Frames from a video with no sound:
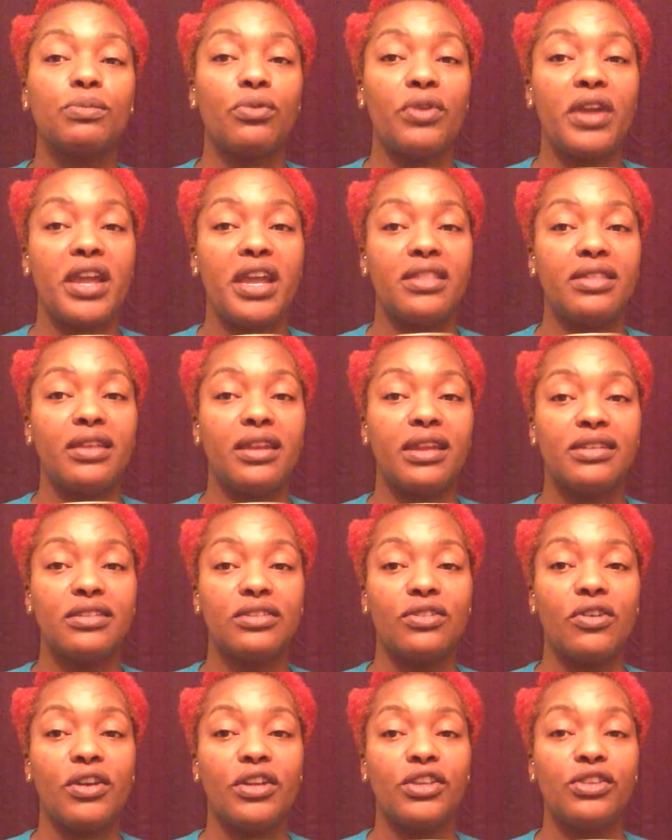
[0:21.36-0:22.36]
brand that I
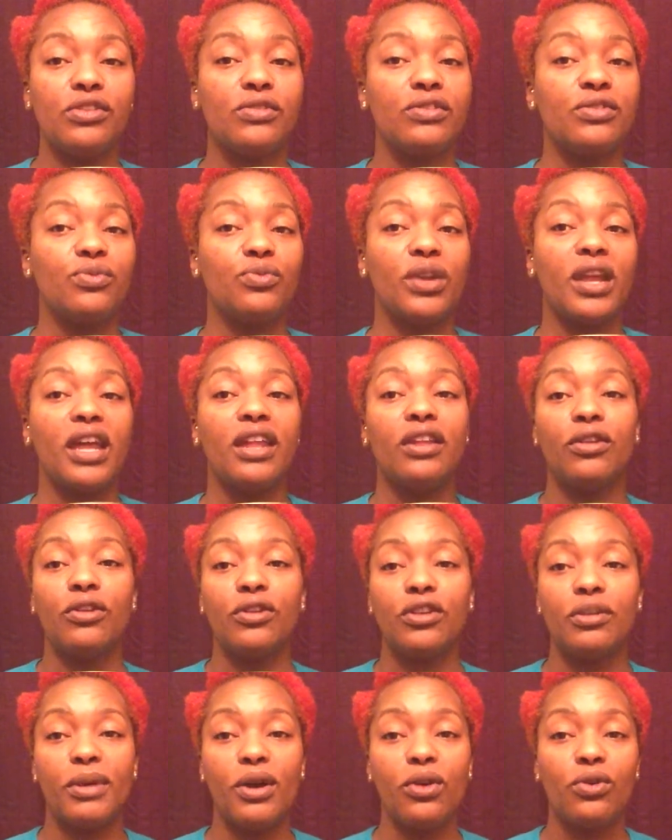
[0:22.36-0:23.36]
started using when I
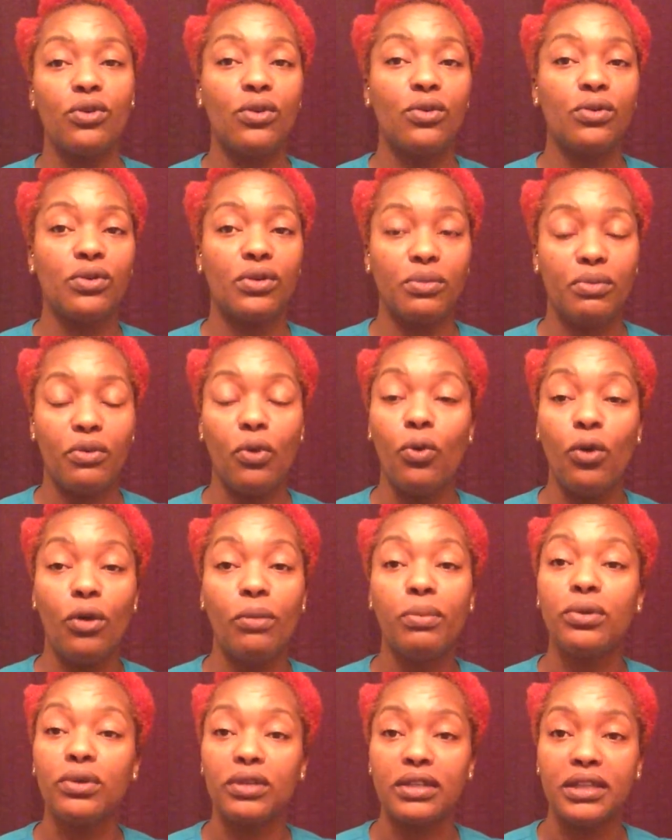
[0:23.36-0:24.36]
learned about oil
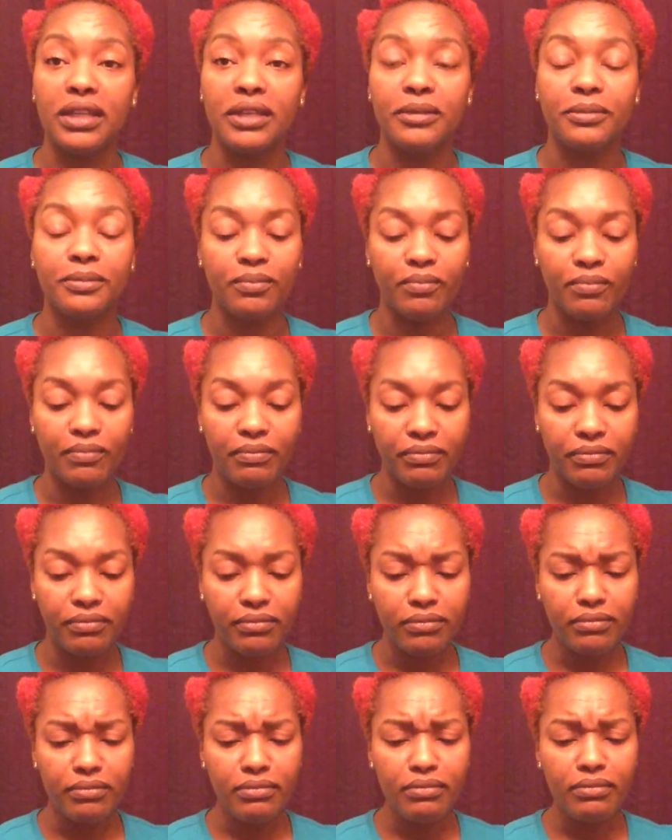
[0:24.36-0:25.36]
pulling.
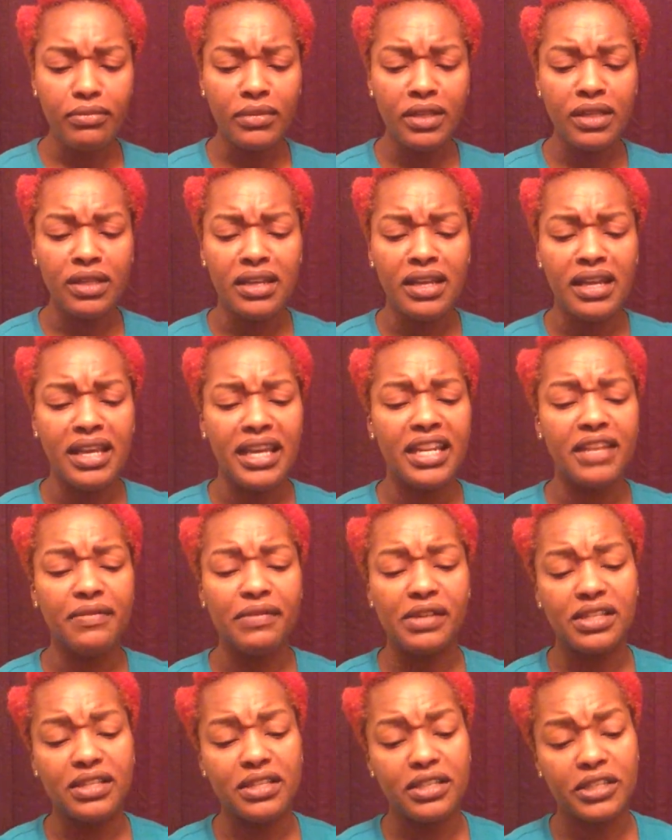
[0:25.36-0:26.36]
It
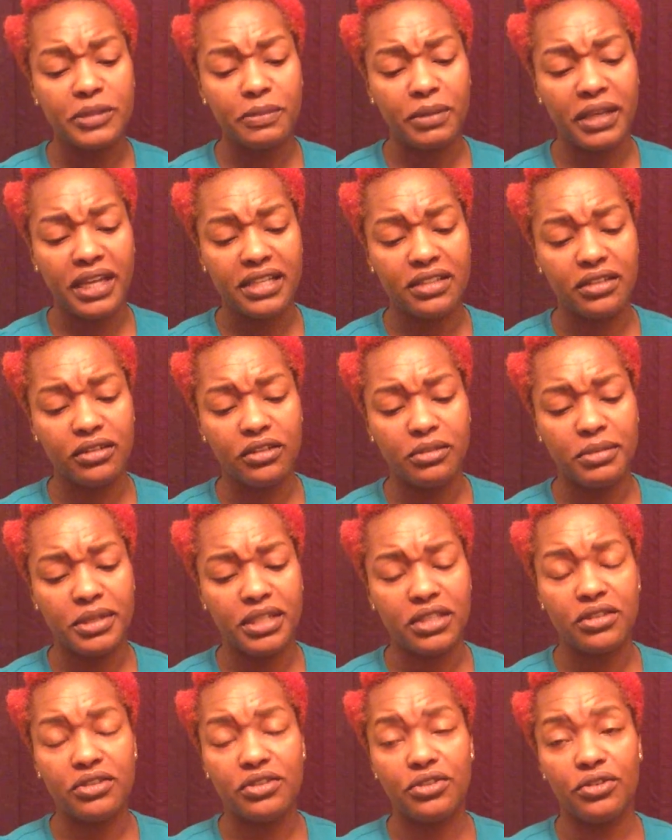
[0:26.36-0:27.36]
even explains a little
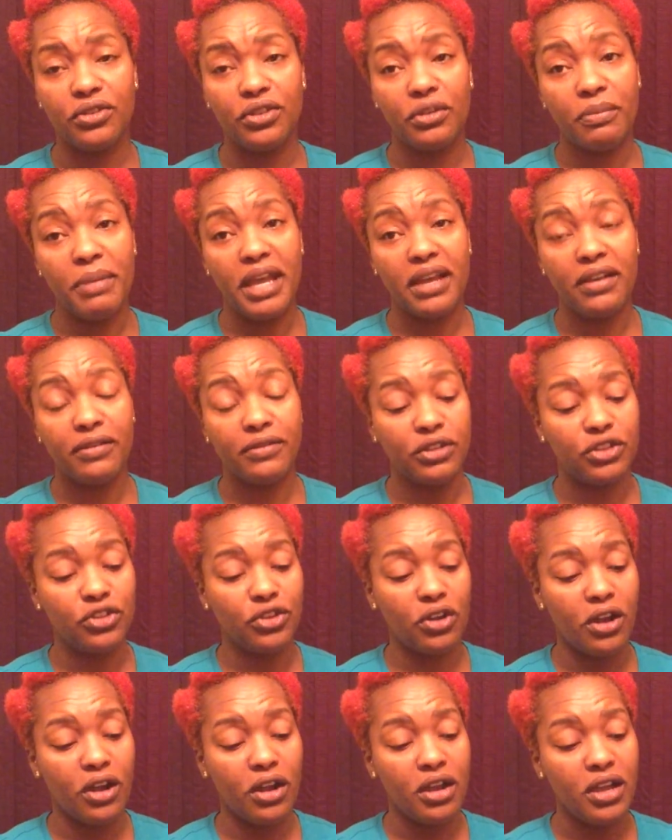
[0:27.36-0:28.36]
bit to you on the back of a
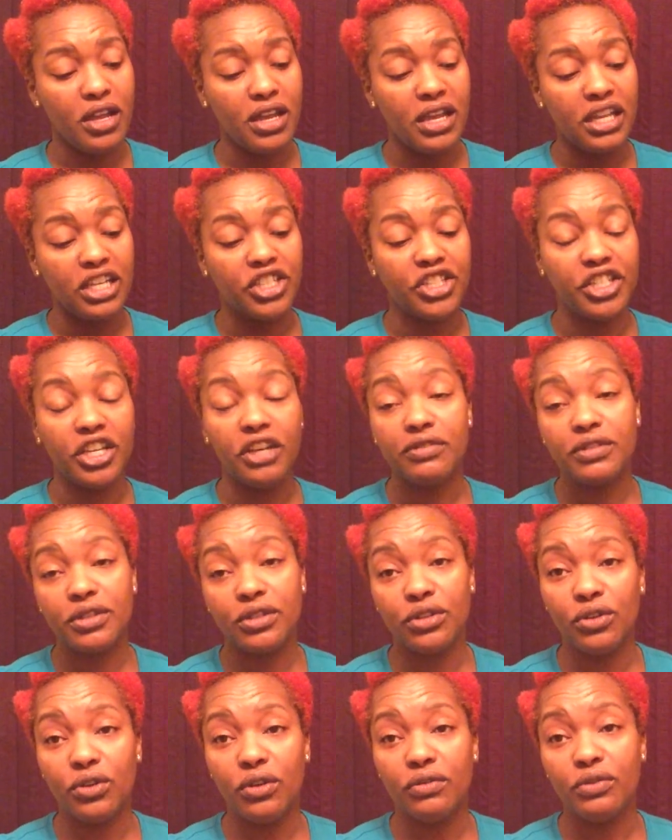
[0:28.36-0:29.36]
jar. Chefs
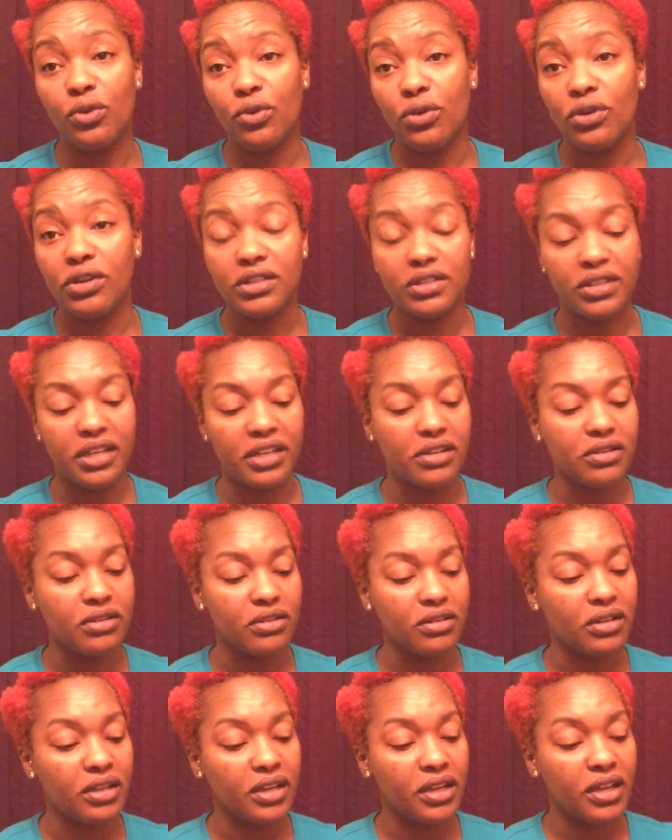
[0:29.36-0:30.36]
know, of course, they
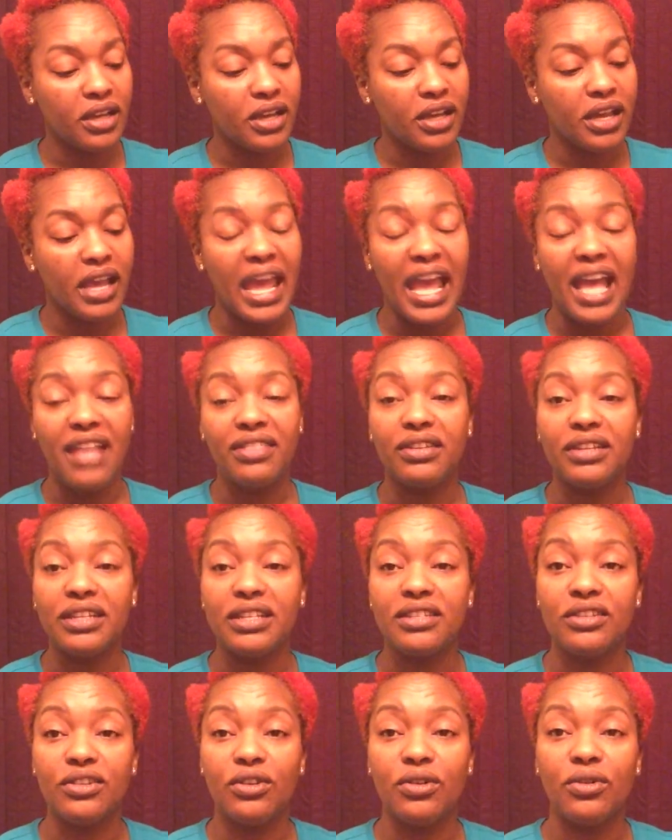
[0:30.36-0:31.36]
cook.
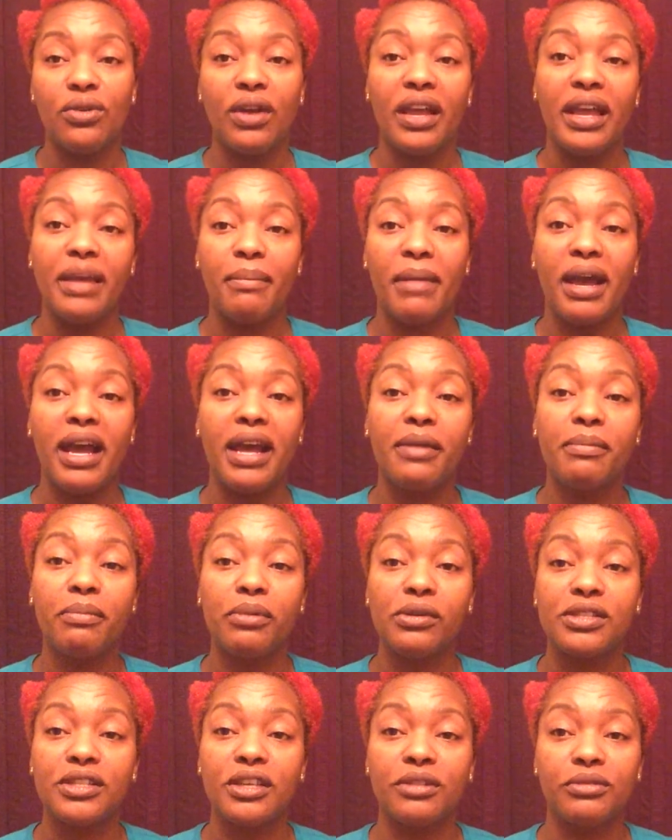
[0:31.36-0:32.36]
Athletes know, and my
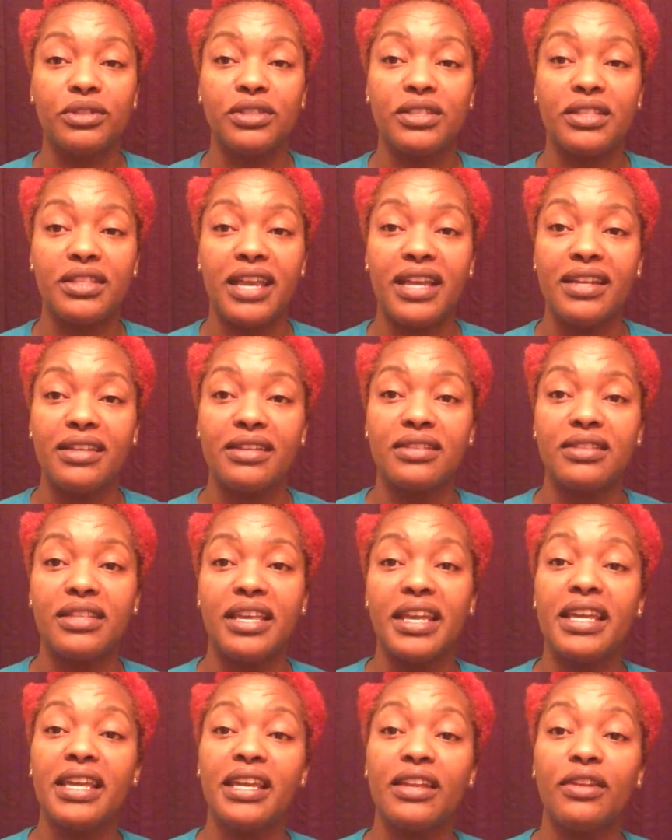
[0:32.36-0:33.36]
perception to that is
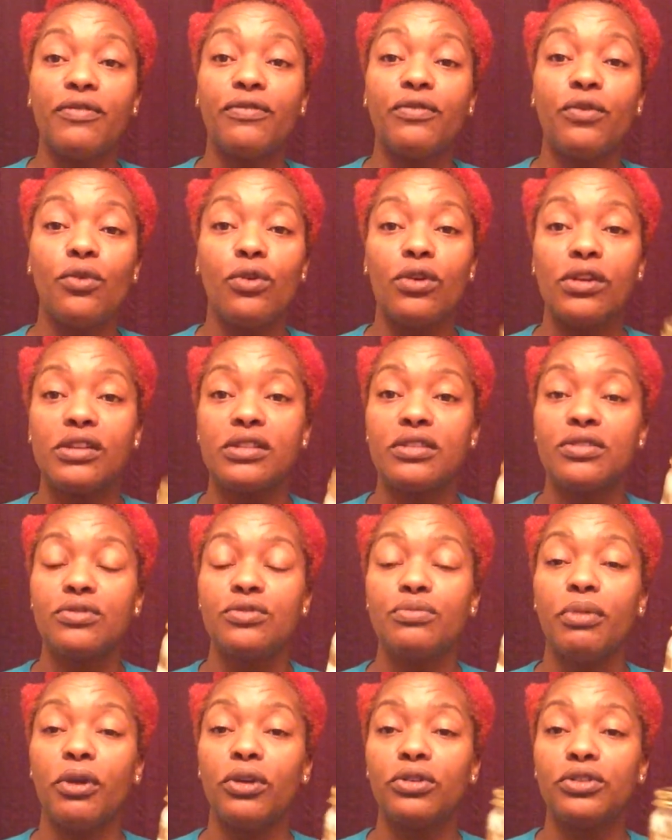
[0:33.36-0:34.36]
they can afford
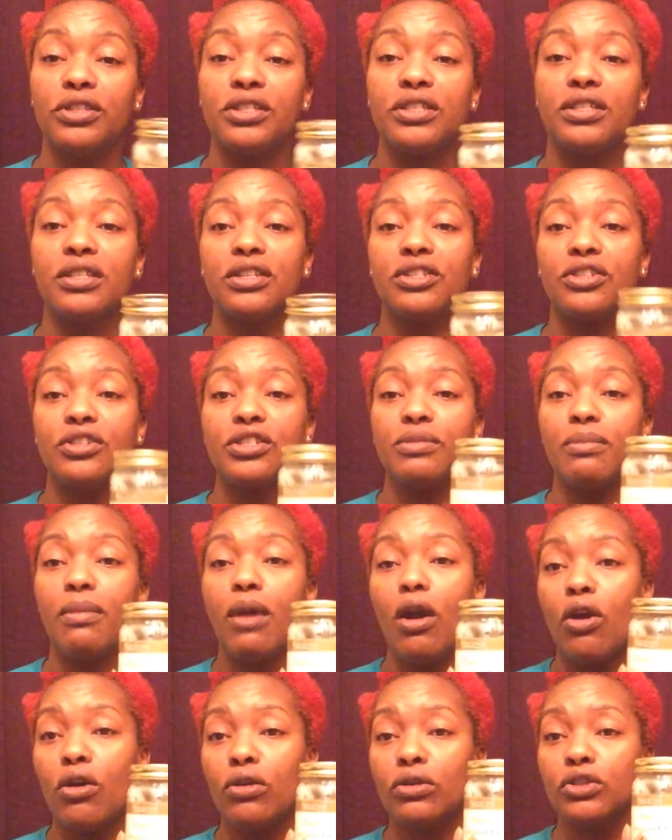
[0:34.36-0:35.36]
to purchase such a
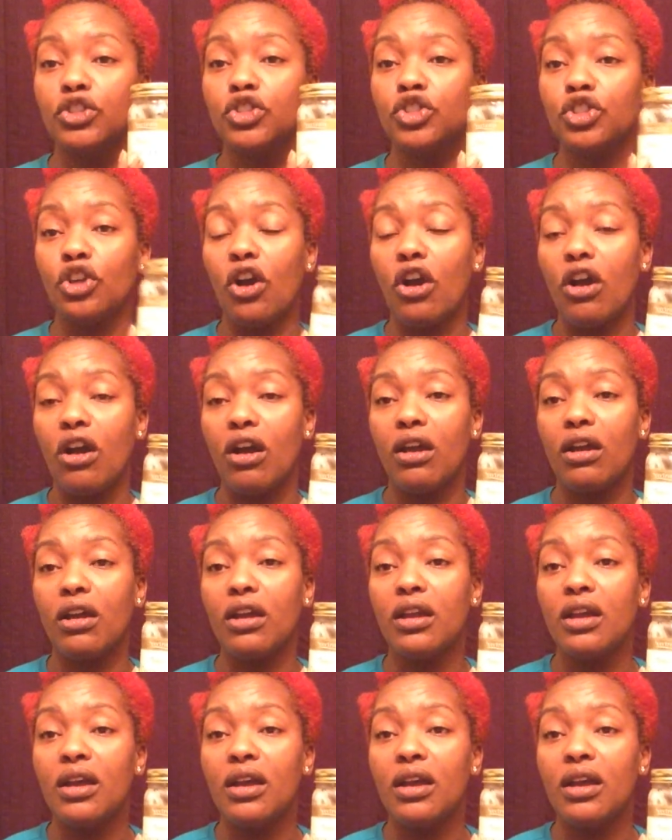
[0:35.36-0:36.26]
small jar